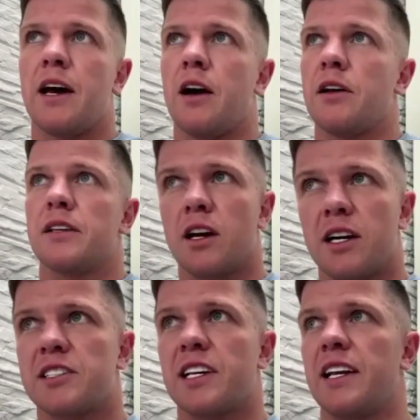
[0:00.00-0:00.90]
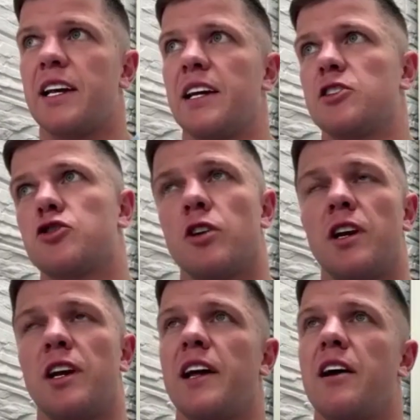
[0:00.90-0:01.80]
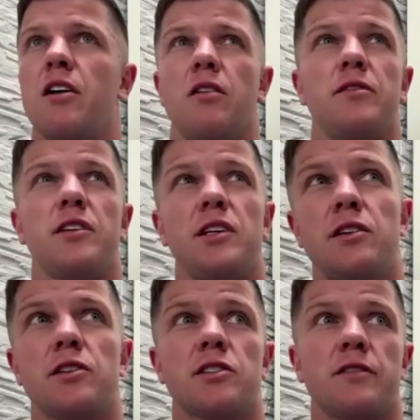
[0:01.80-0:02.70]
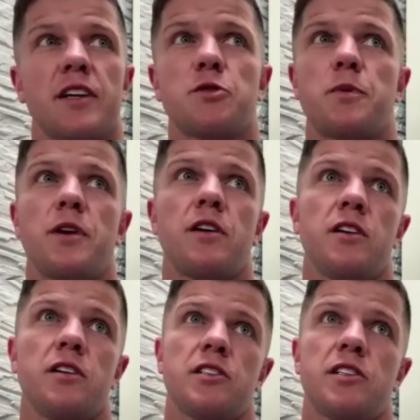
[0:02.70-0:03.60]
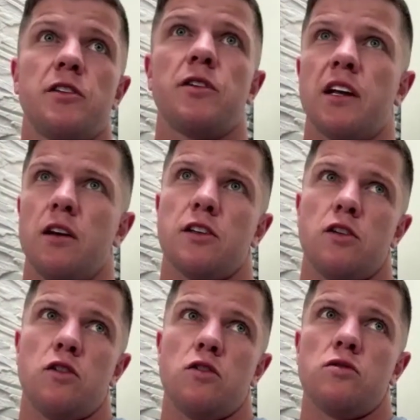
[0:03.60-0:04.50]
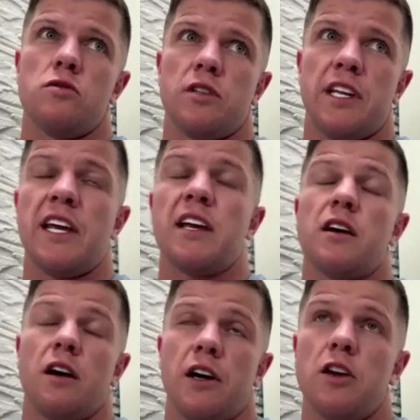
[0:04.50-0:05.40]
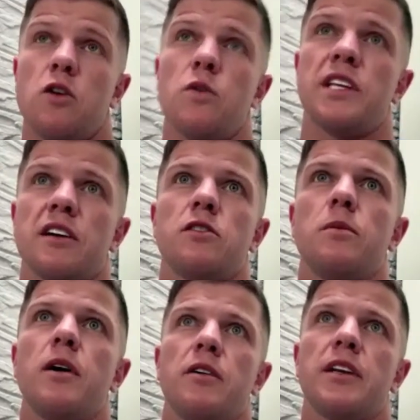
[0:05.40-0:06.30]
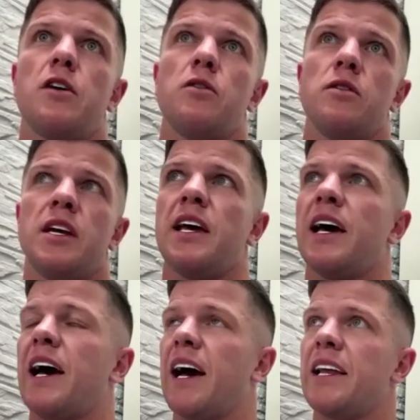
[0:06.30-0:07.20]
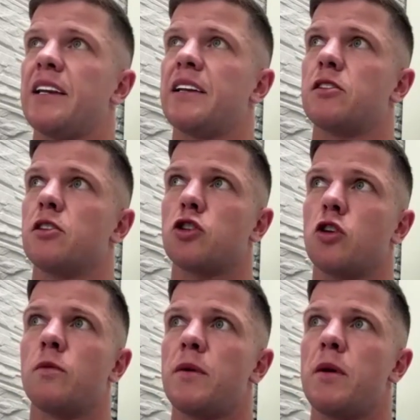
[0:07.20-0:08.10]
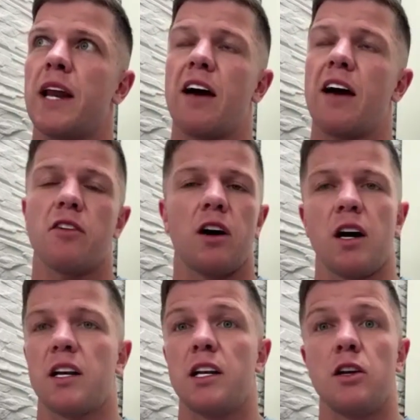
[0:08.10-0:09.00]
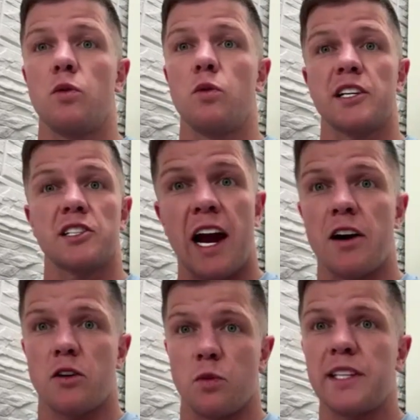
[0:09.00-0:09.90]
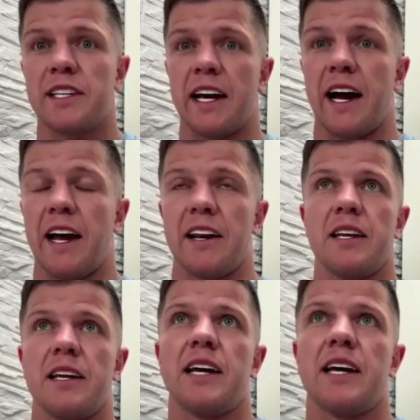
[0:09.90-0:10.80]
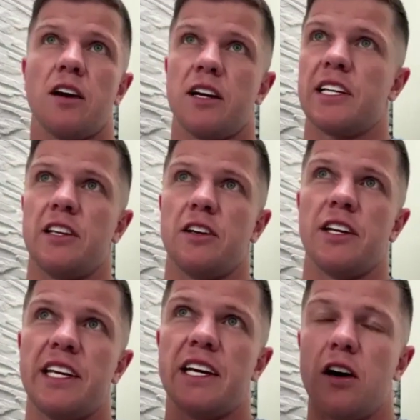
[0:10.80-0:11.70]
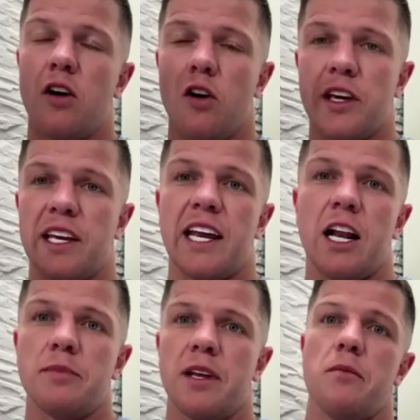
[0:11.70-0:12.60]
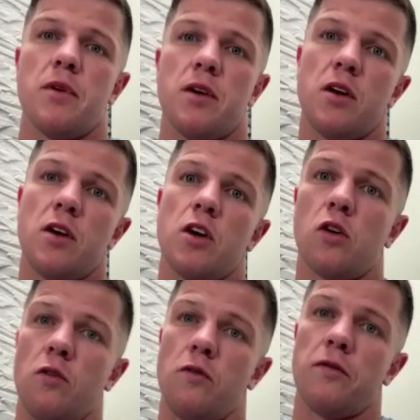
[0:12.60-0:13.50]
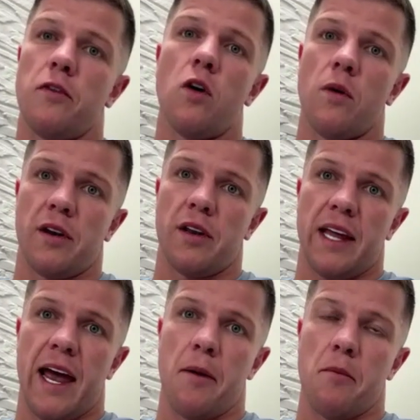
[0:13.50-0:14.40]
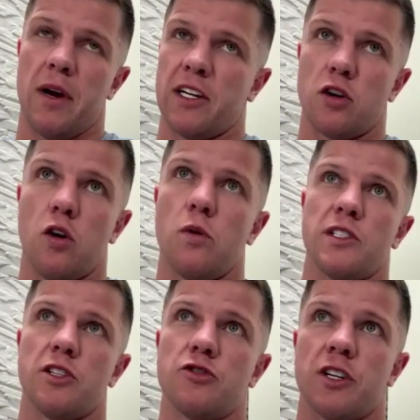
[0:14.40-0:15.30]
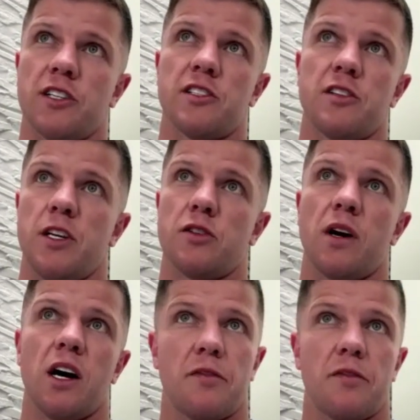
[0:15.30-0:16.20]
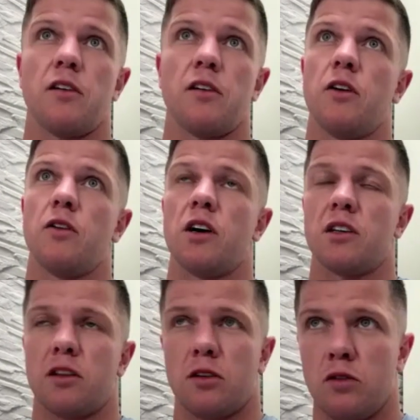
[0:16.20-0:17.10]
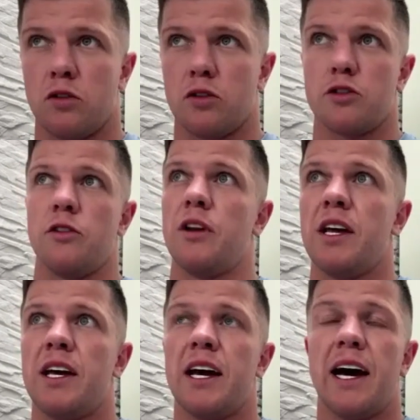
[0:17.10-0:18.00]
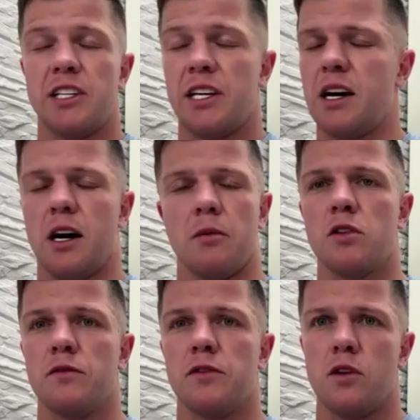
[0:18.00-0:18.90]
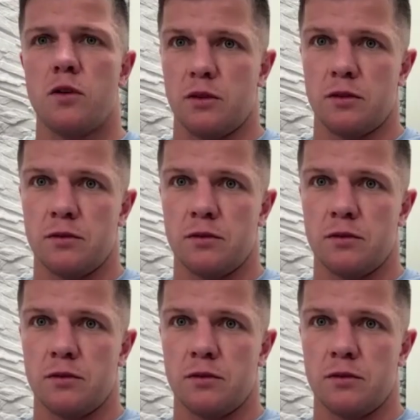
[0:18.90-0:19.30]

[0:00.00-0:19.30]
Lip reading: Like I said, it's trial and error. I've years of experience doing it, and I'd like to think I know a thing or two about it now. And there's so many people that haven't got a clue where to start with that. And like I said, the idea I can help them going forward has always interested me. So I got the finger out, got the course done, and yeah, I'm looking forward to it.